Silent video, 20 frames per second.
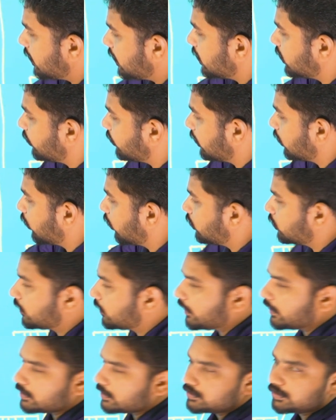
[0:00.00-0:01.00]
It will go to the
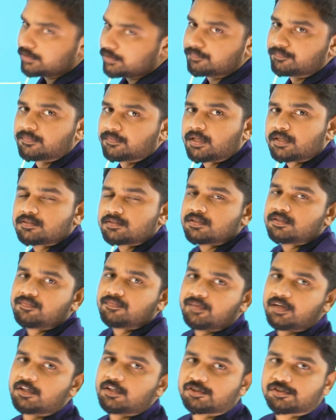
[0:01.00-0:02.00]
Eg. That's it.
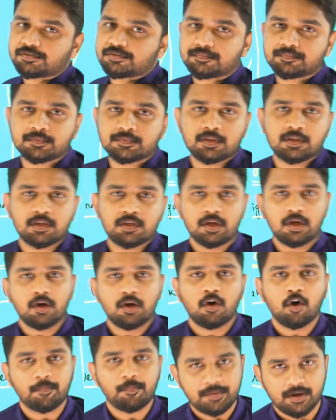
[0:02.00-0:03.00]
Finish.
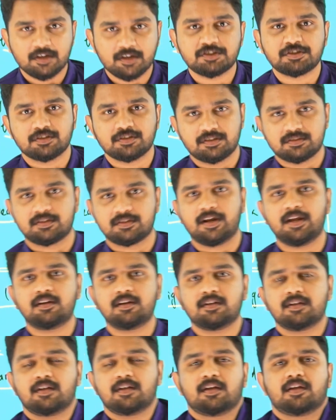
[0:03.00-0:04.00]
Hope you understood this, right?
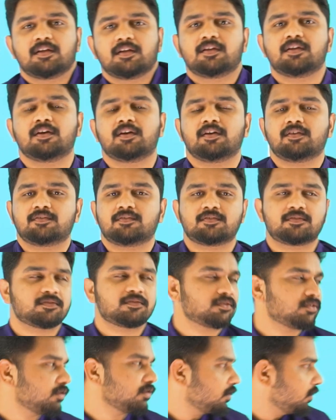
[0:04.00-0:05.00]

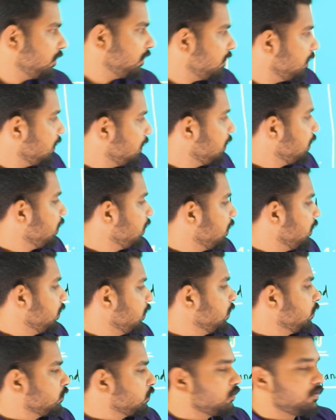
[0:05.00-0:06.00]
Yes.
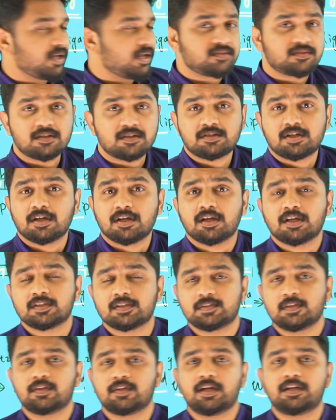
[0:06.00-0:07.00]
So that's it.
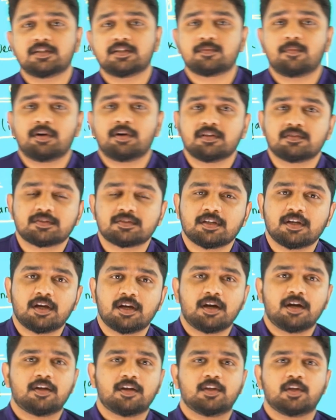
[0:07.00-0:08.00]
So that is what is
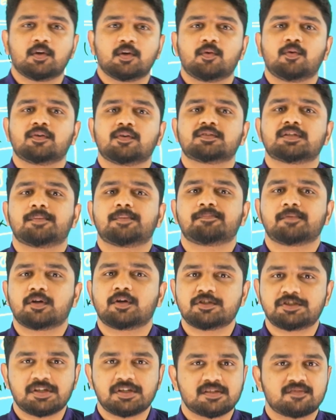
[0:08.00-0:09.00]
some
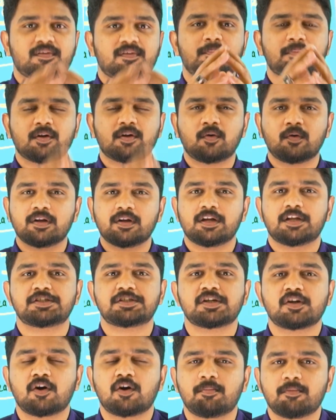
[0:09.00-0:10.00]
questions from the
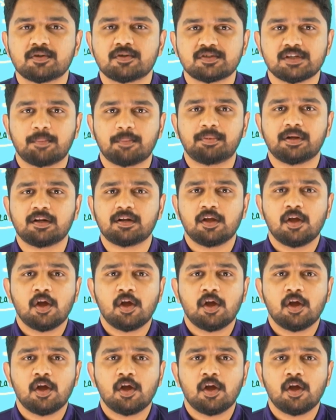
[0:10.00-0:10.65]
coordination compounds chapter.